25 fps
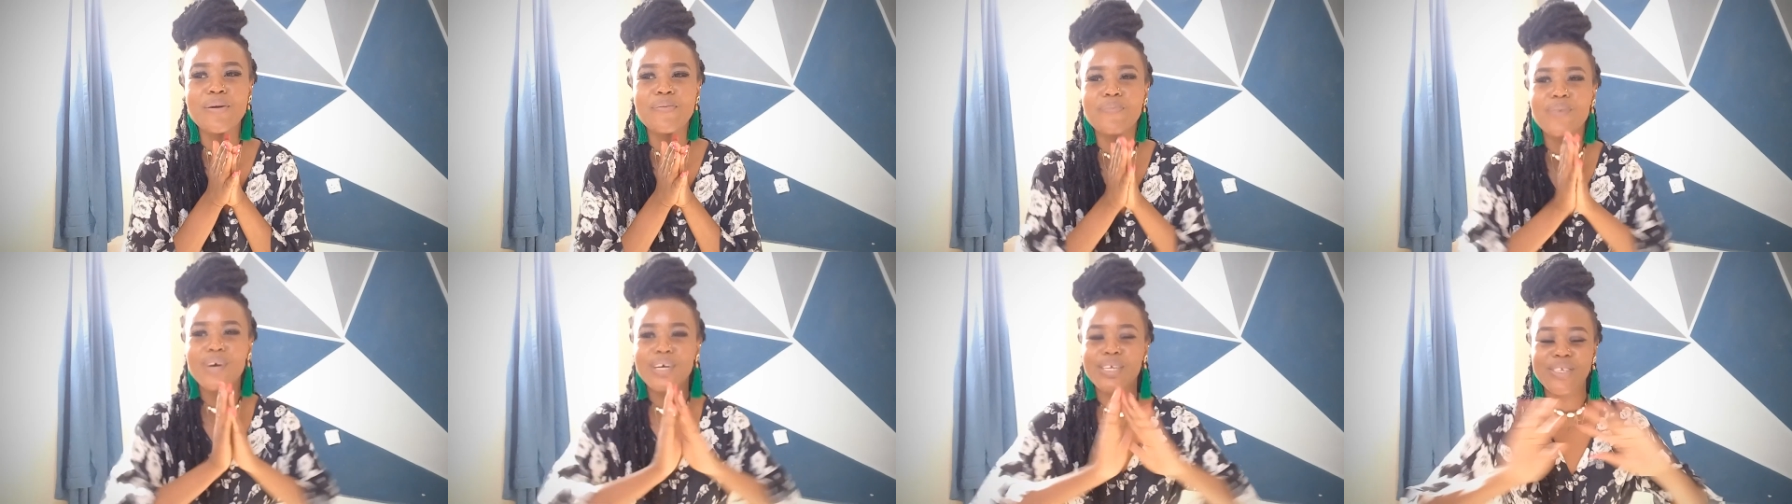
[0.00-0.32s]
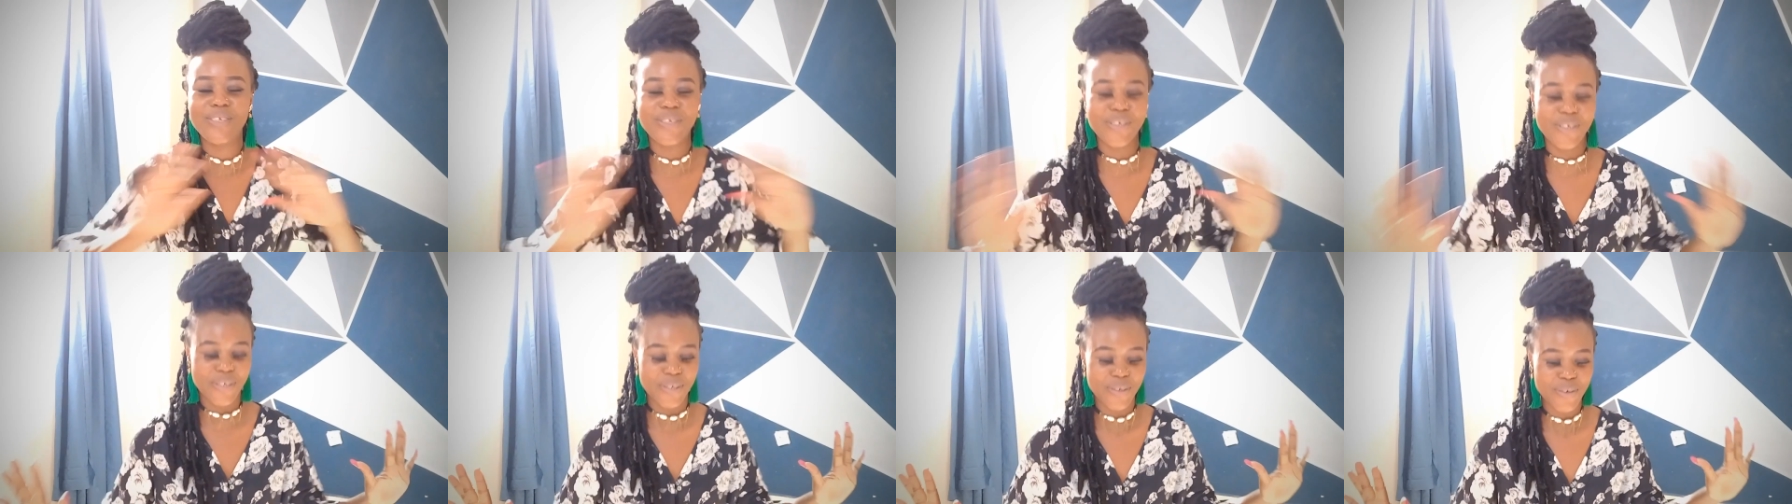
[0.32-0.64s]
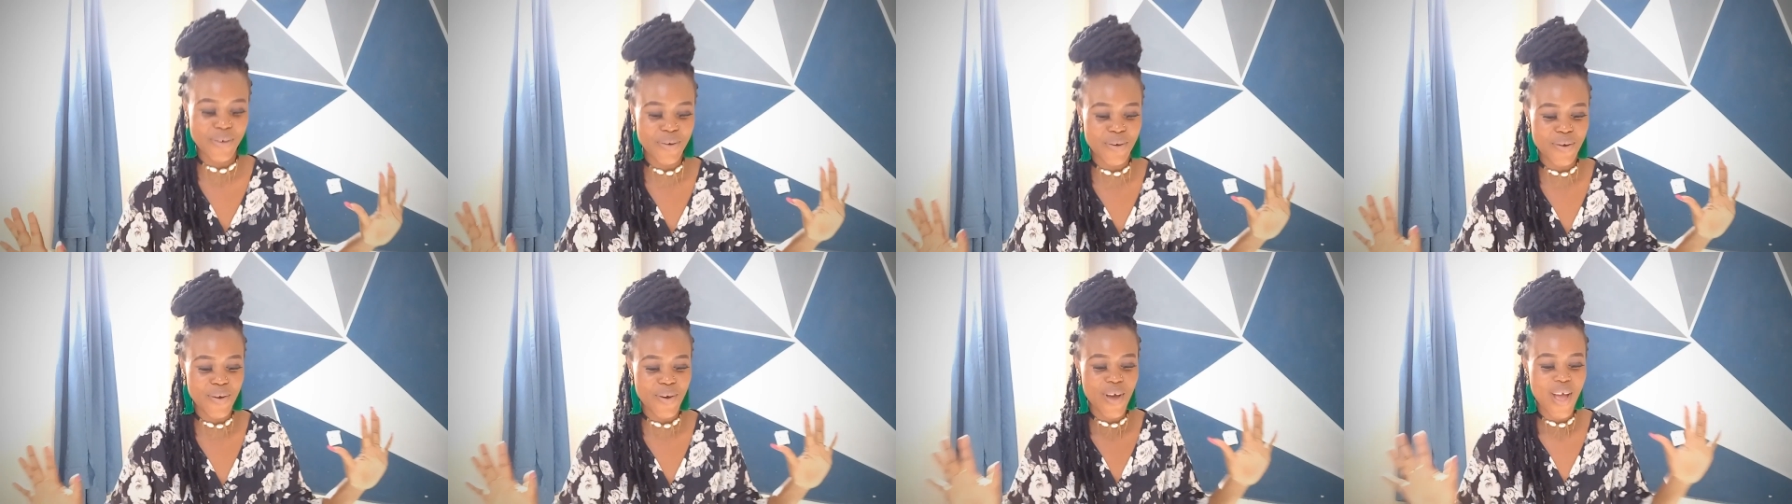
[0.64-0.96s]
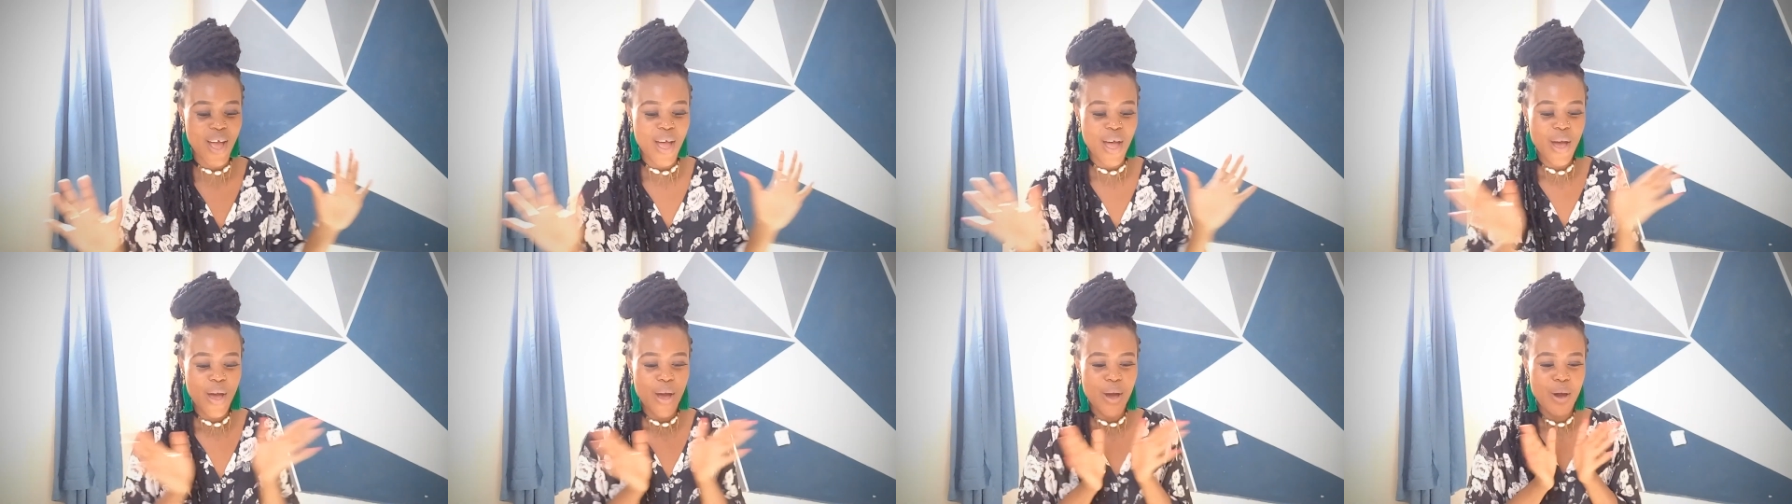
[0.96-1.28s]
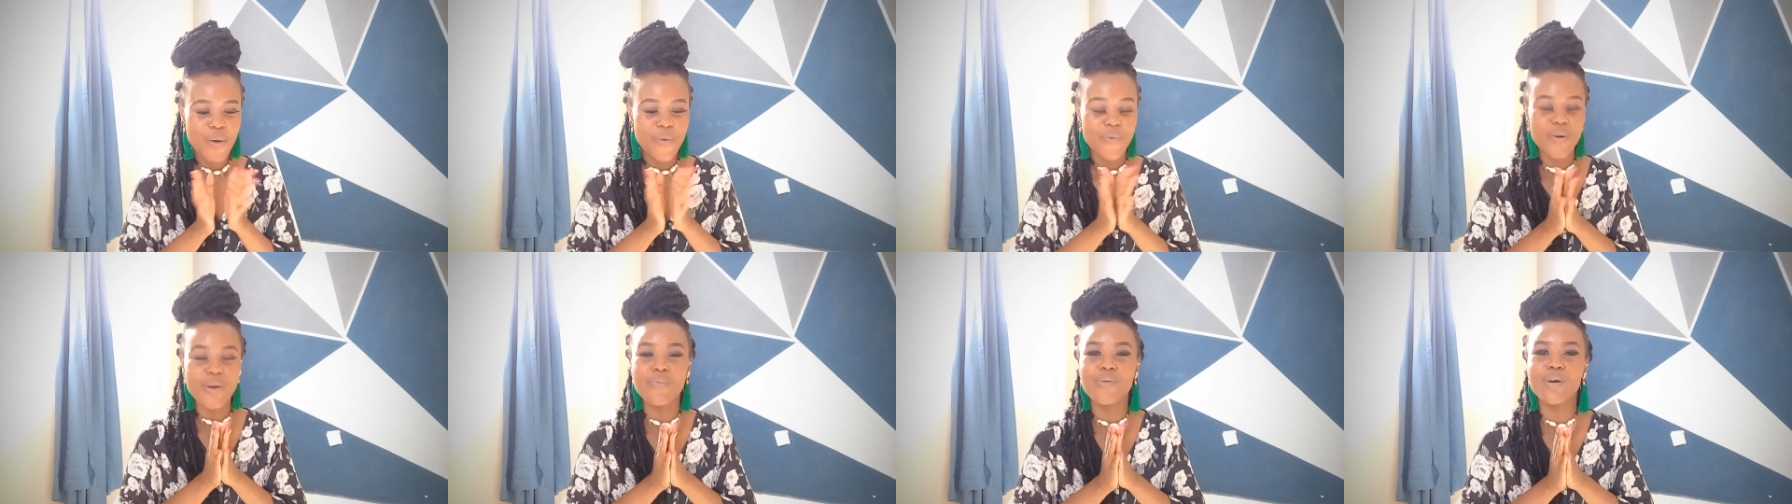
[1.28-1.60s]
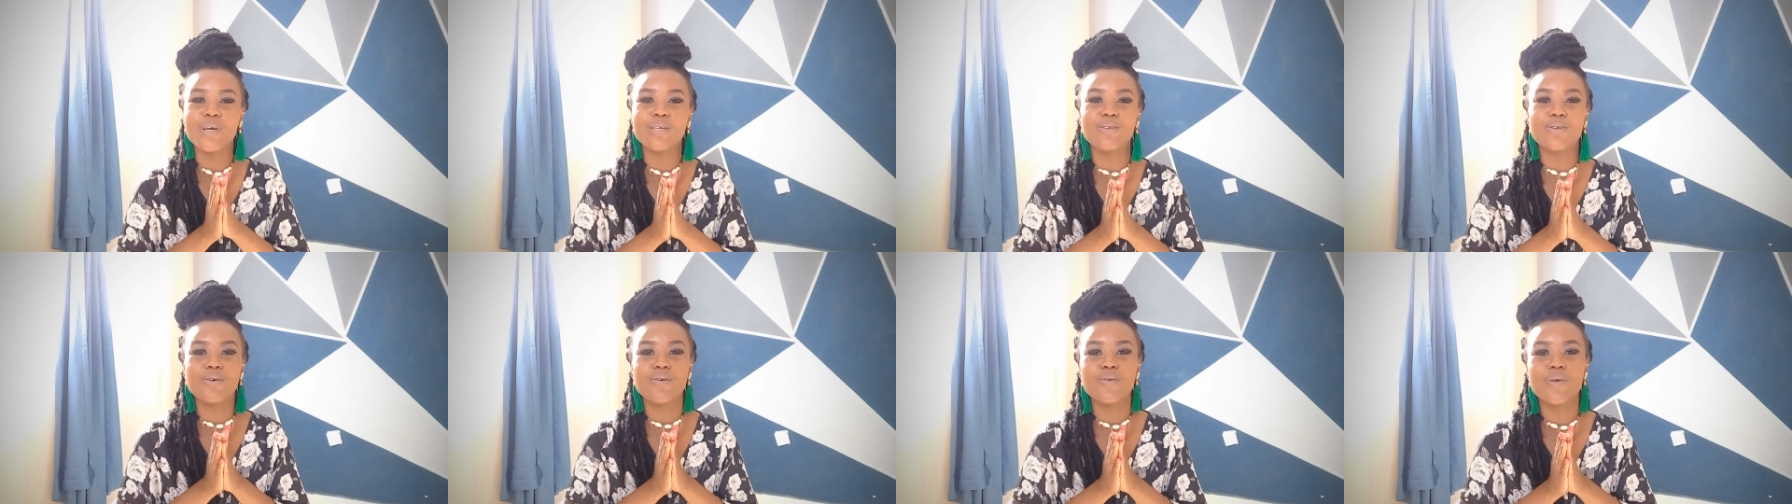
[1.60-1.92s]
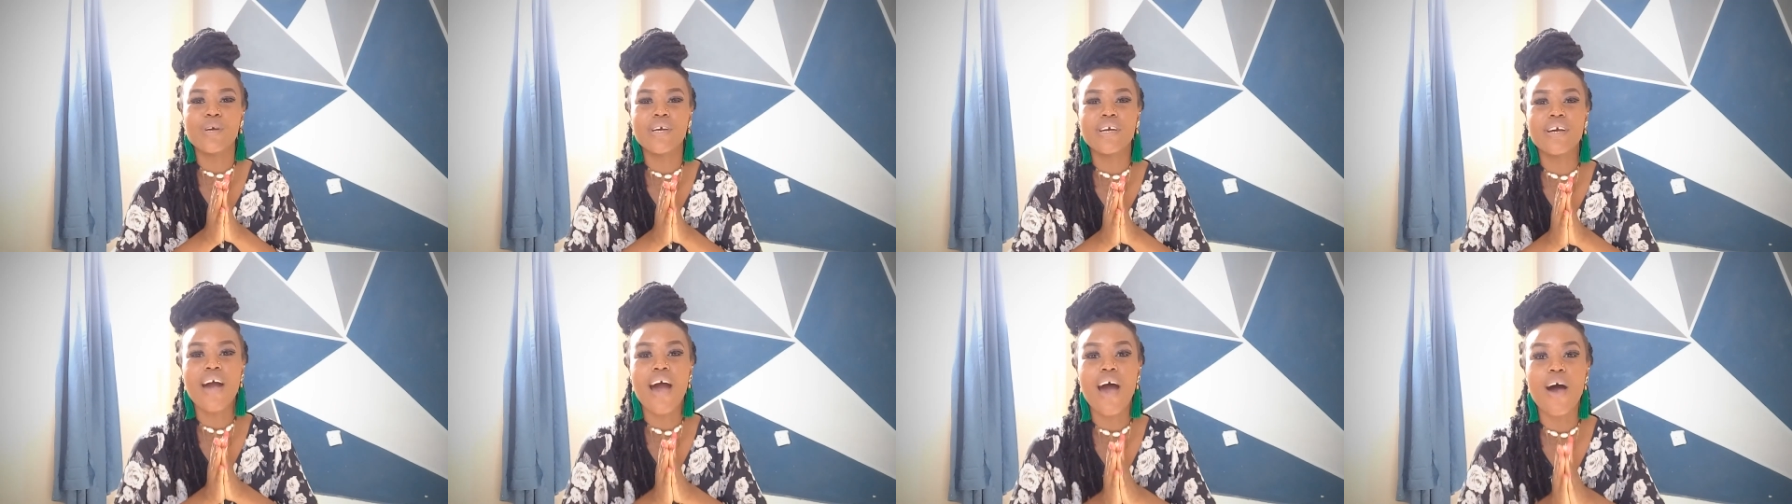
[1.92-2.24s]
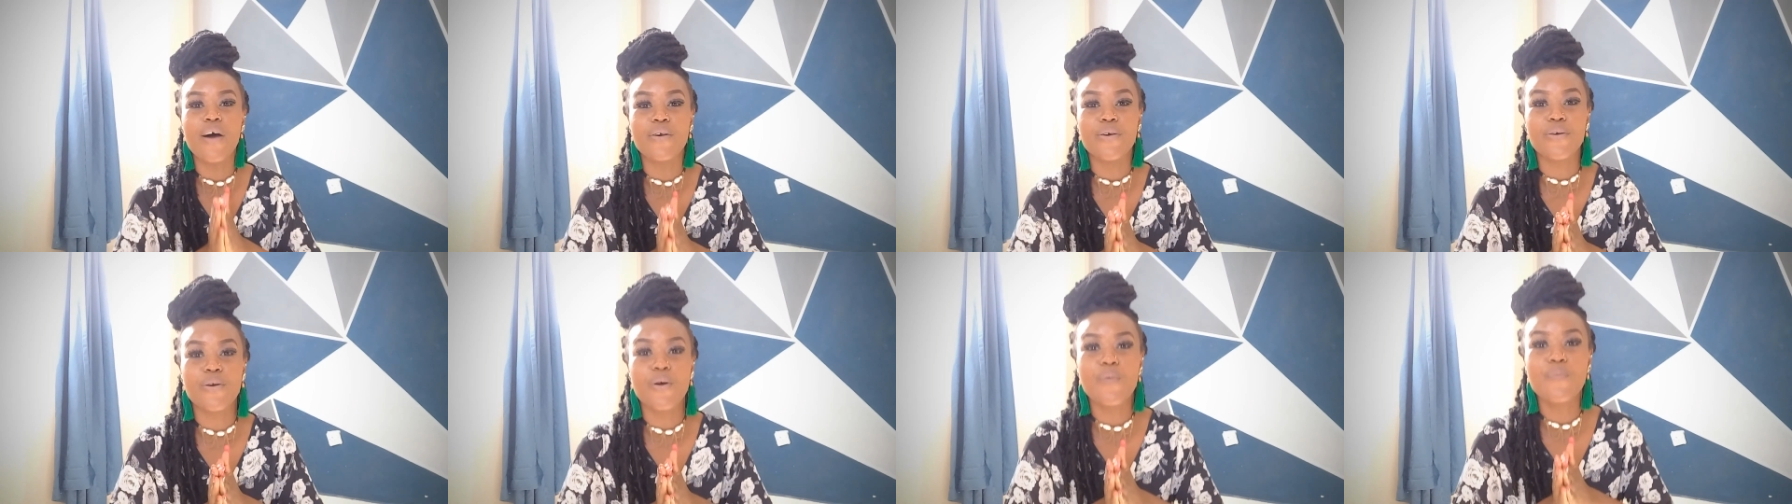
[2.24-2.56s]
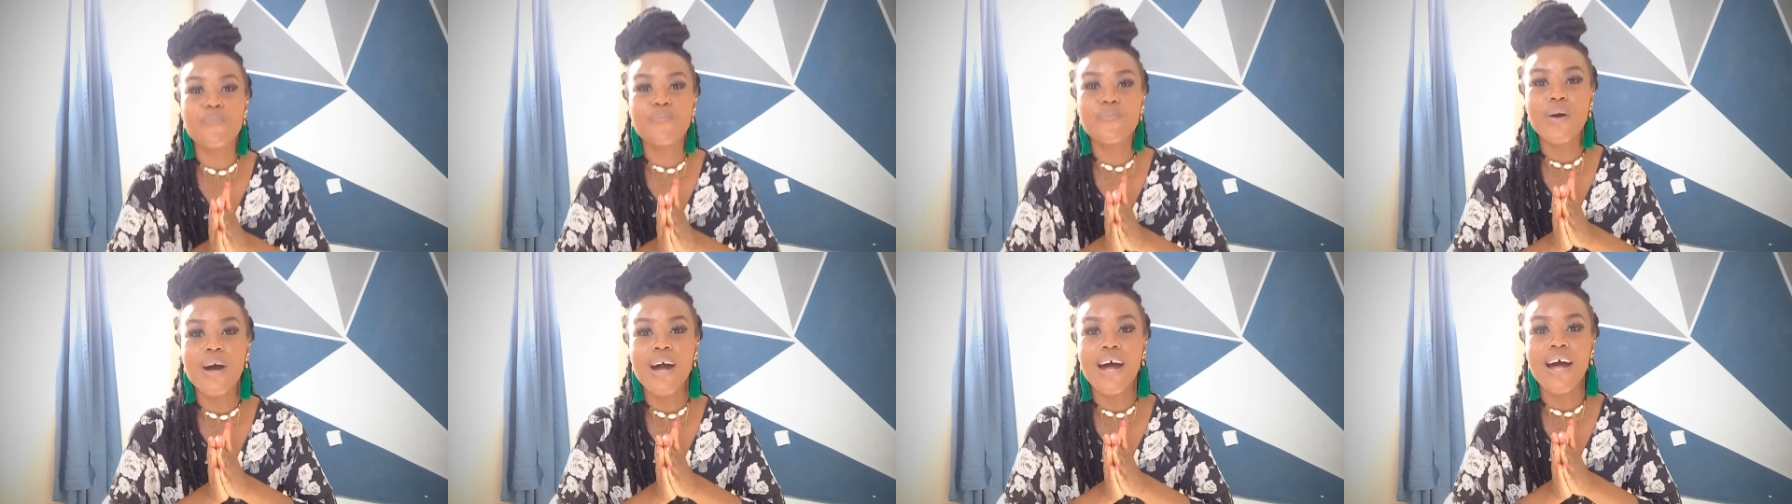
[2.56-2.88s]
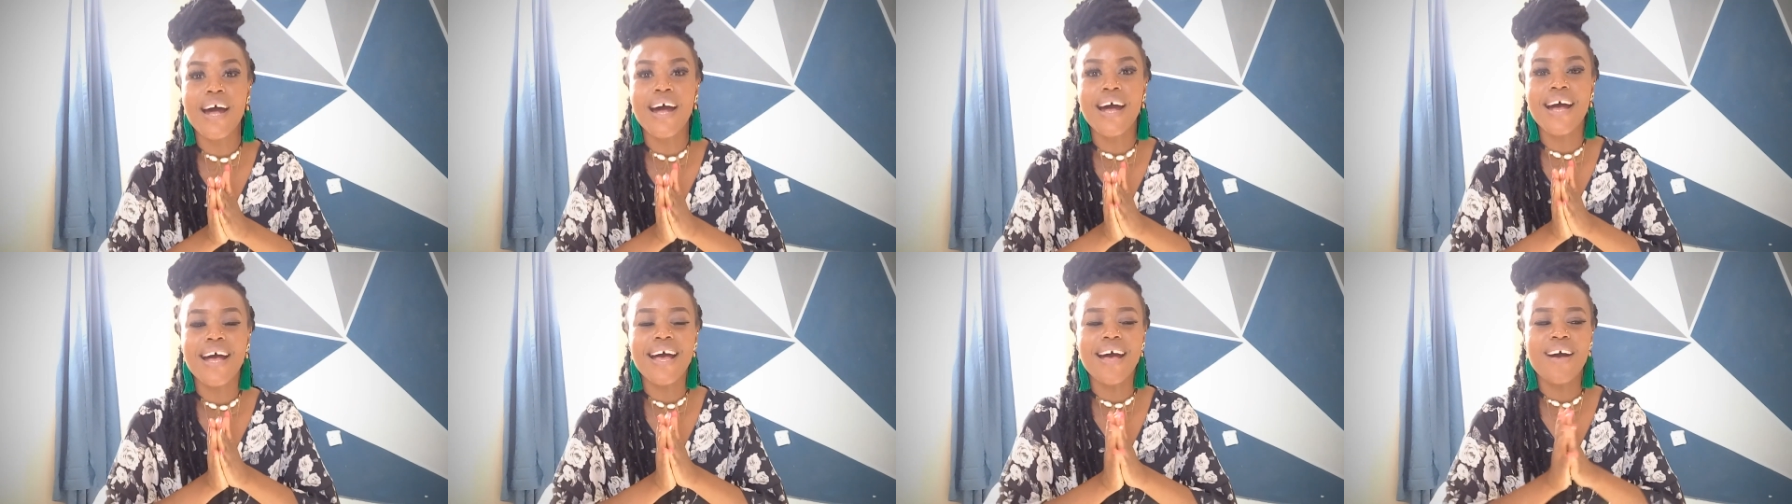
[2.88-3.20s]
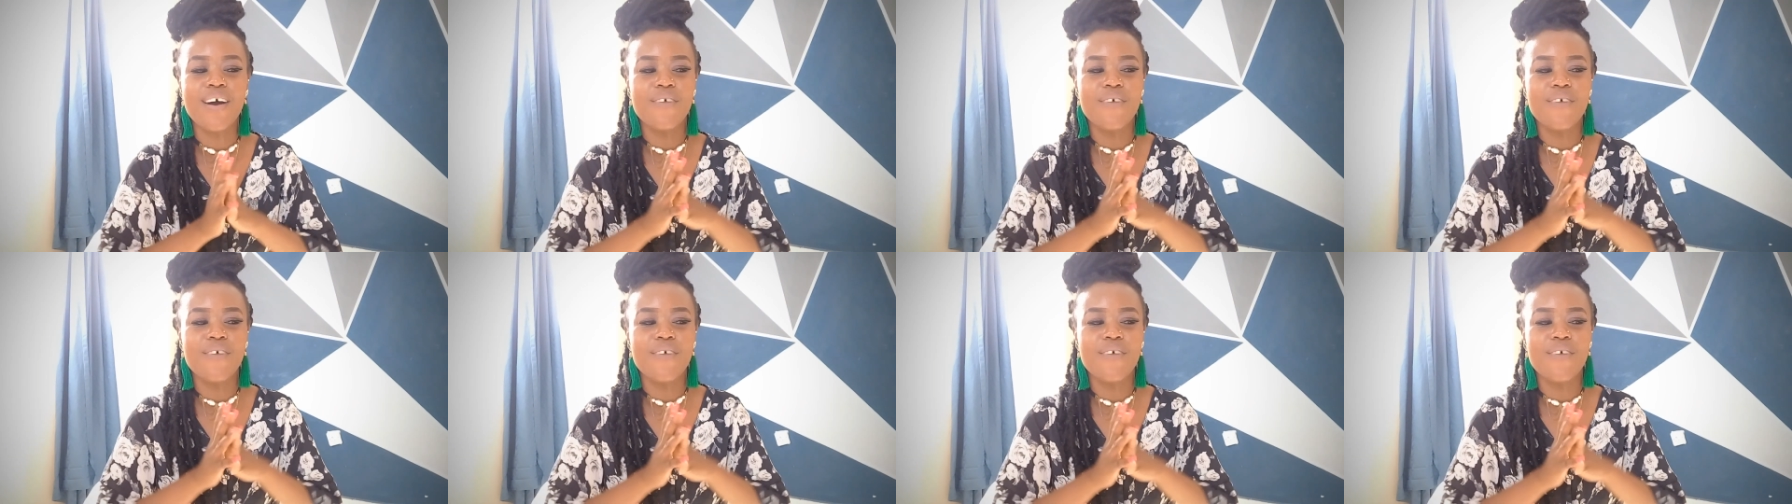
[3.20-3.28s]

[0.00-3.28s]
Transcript: number two, we were doing a romper